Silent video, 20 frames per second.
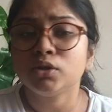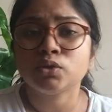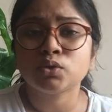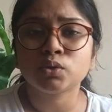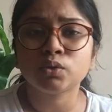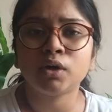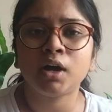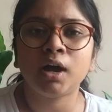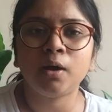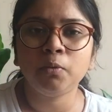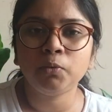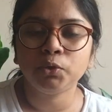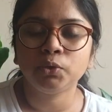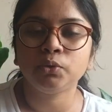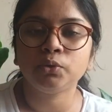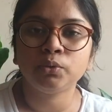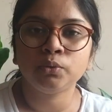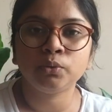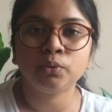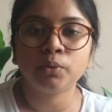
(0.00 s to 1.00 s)
So how
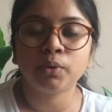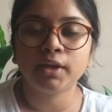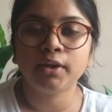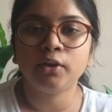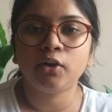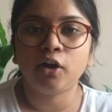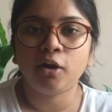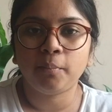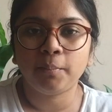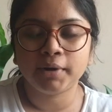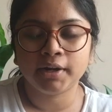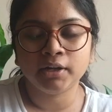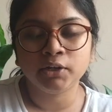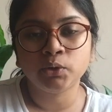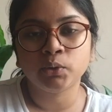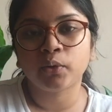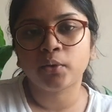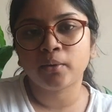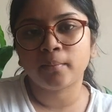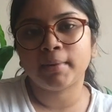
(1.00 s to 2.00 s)
to
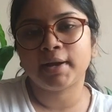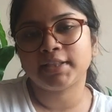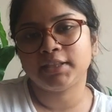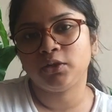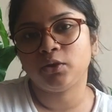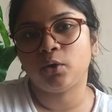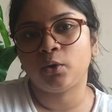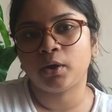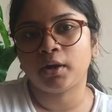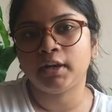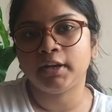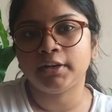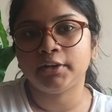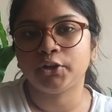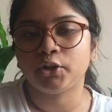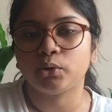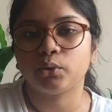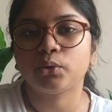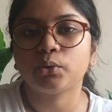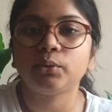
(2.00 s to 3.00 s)
incorporate kumkumadi oil
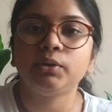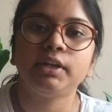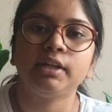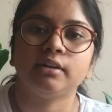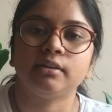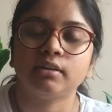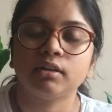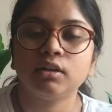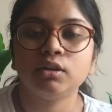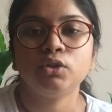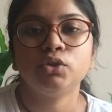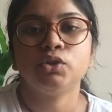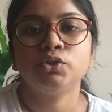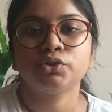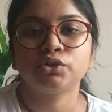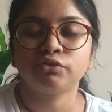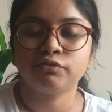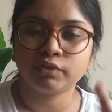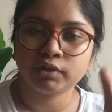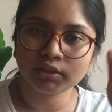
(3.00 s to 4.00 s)
into your routine?
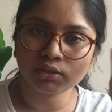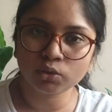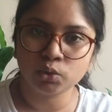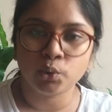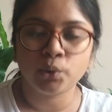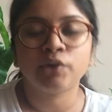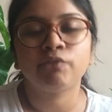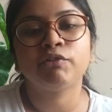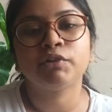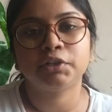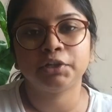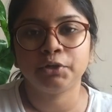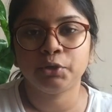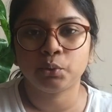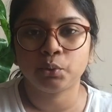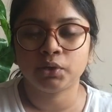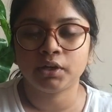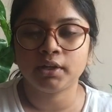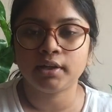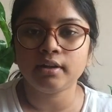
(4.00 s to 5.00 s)
So first go in with a
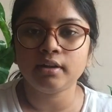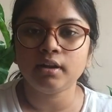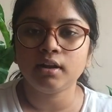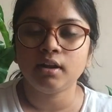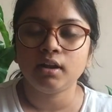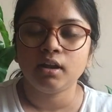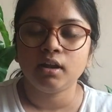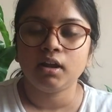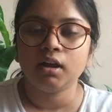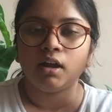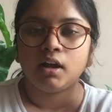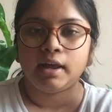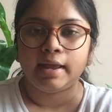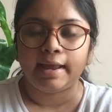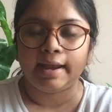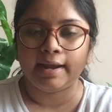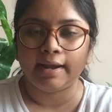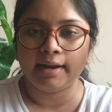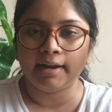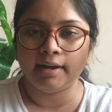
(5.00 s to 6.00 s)
toner,
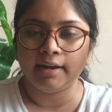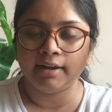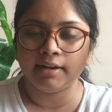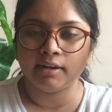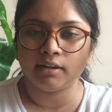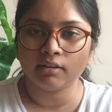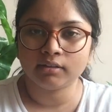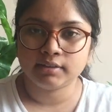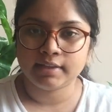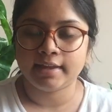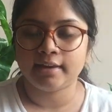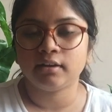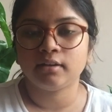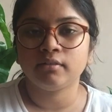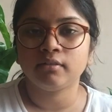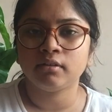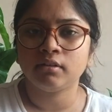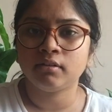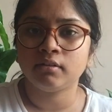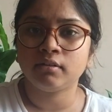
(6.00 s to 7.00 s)
and
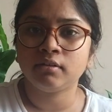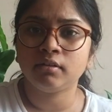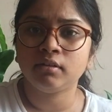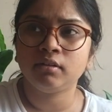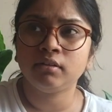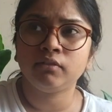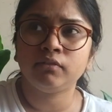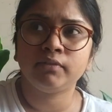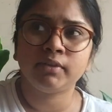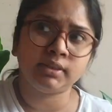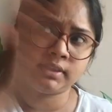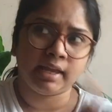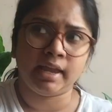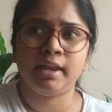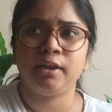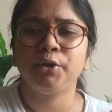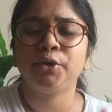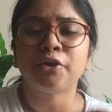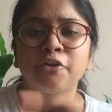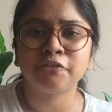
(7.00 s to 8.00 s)
then with
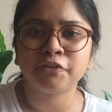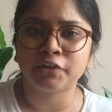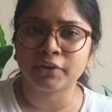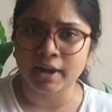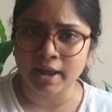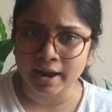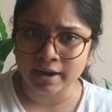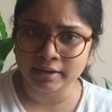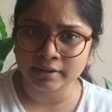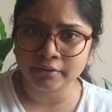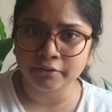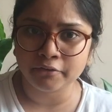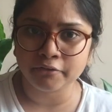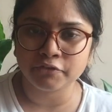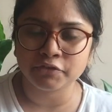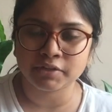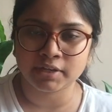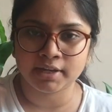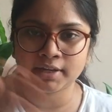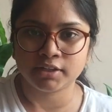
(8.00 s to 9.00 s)
any of your
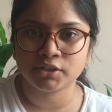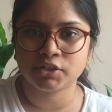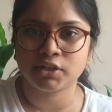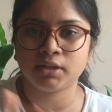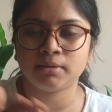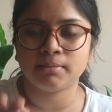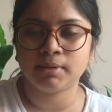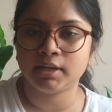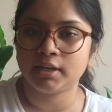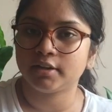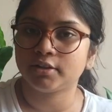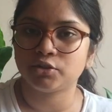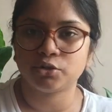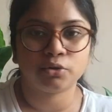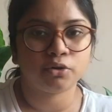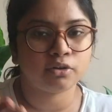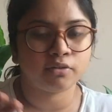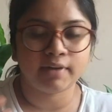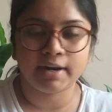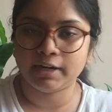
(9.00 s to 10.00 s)
actives, AHA,
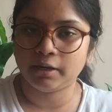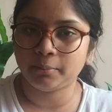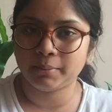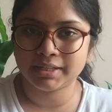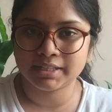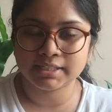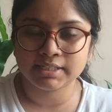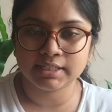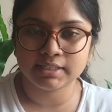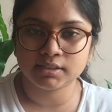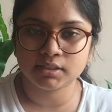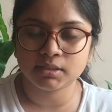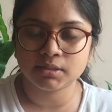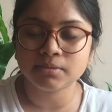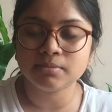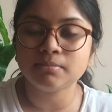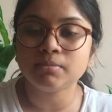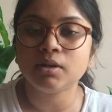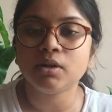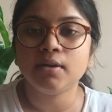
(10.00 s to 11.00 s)
BHA or vitamin C
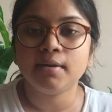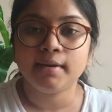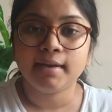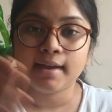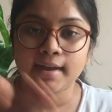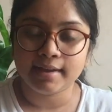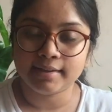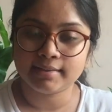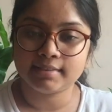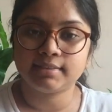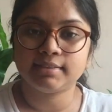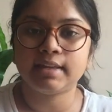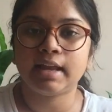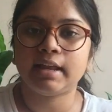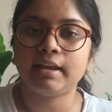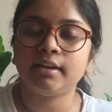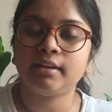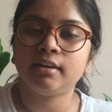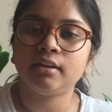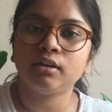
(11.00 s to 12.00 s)
serum, and
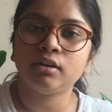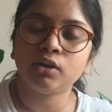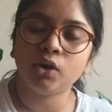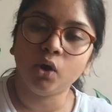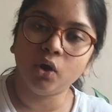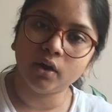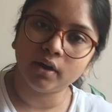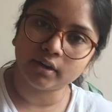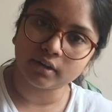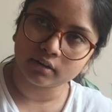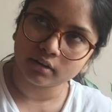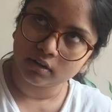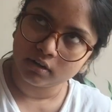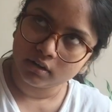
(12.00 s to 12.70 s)
then your